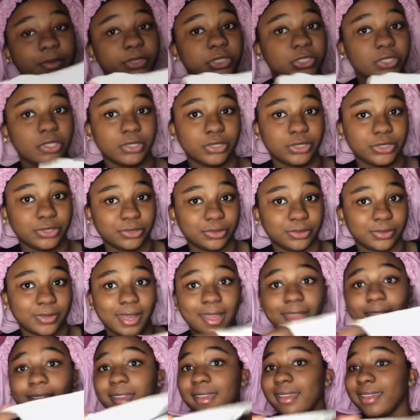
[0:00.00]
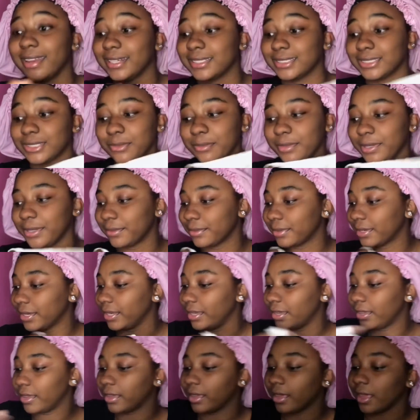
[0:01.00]
Too, and that's on period.
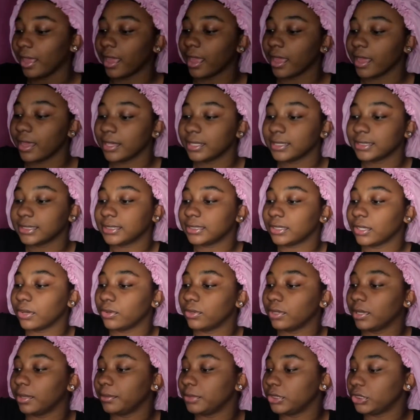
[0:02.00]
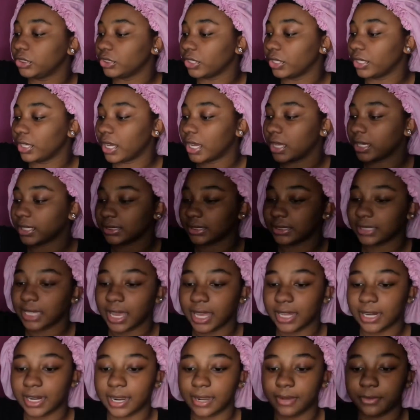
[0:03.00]
So let me show y'all the
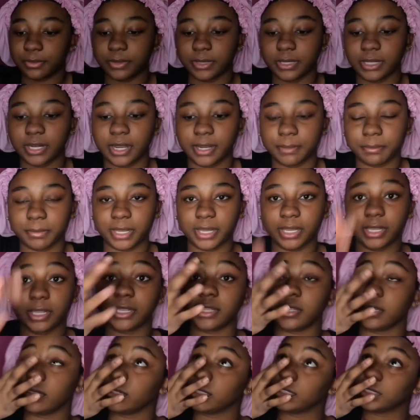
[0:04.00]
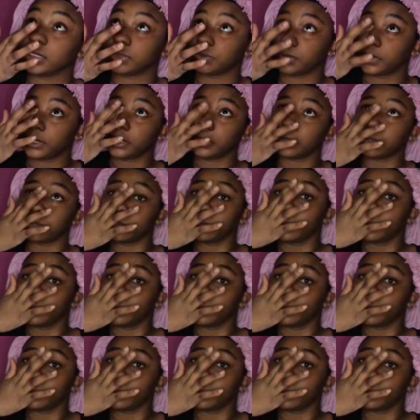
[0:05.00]
tie-dye one I made as well.